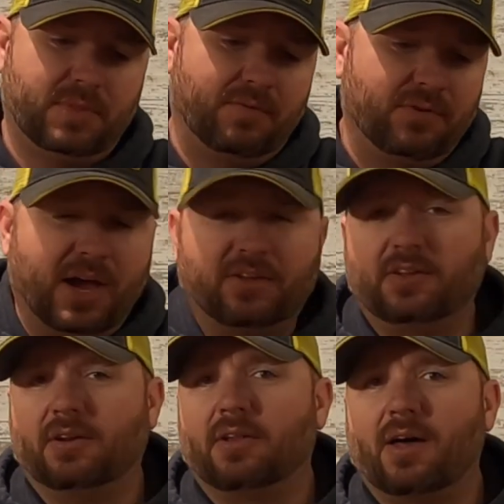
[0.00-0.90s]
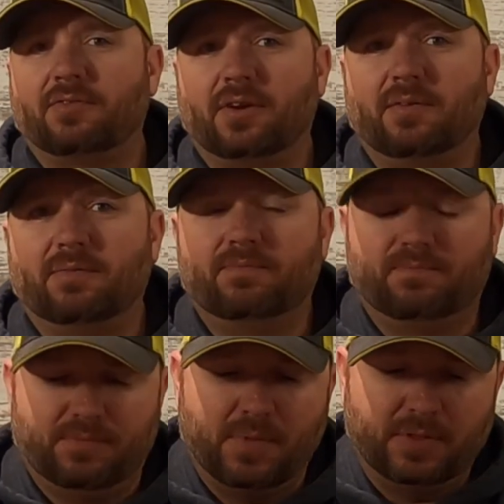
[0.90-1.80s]
If you guys seen the live
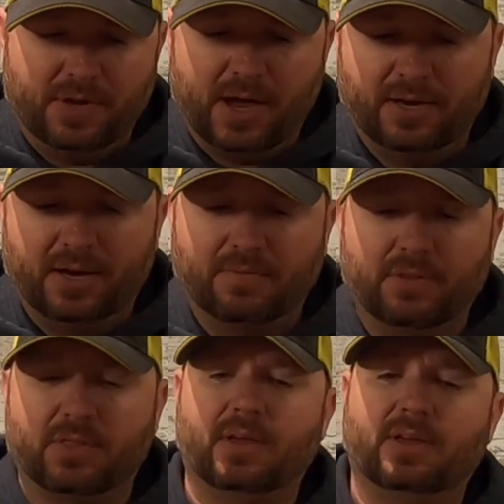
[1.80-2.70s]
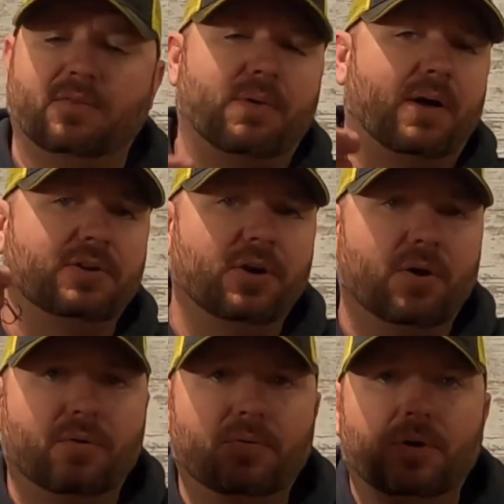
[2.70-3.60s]
stream the other night and everything, you probably
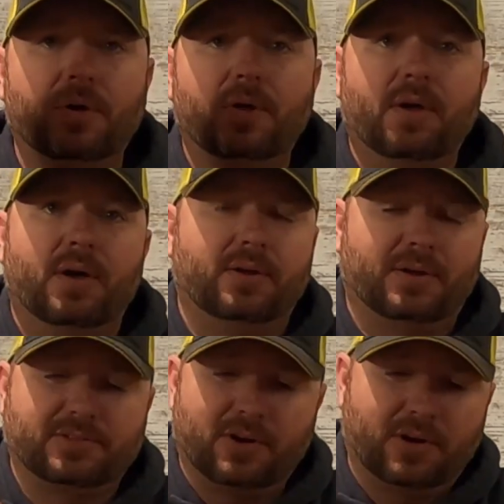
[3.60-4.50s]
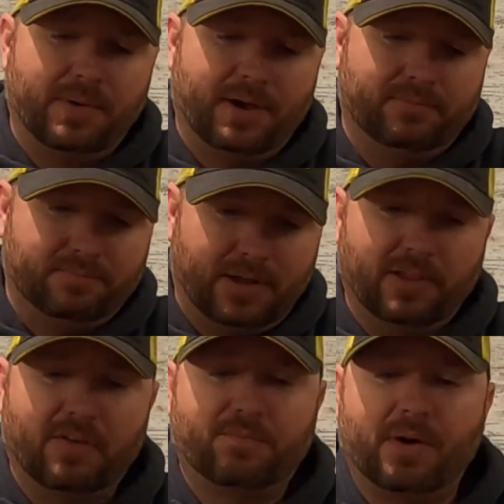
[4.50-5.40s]
know. You know, I was talking about I
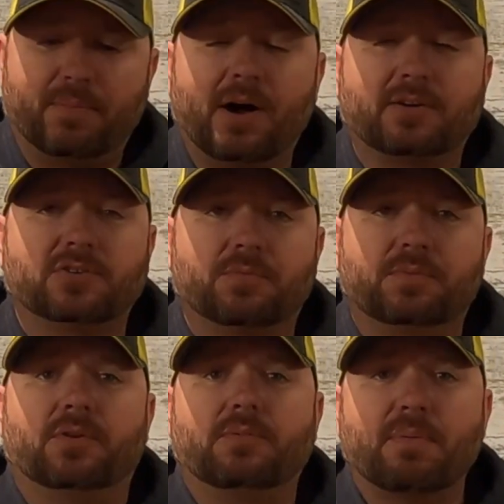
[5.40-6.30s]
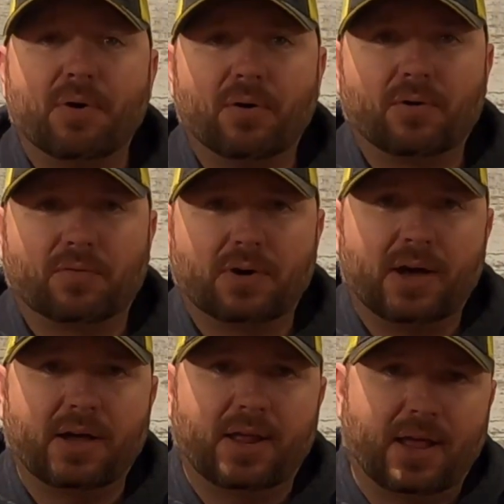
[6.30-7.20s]
left my box open on my boat
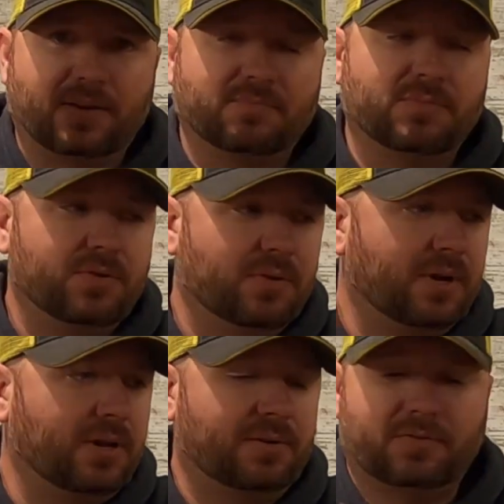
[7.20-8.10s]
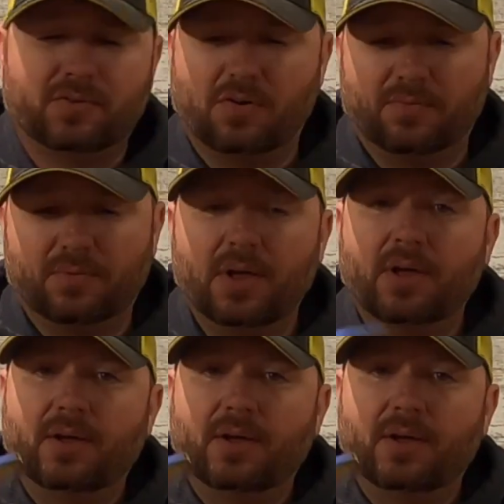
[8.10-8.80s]
overnight, had some dew in it, so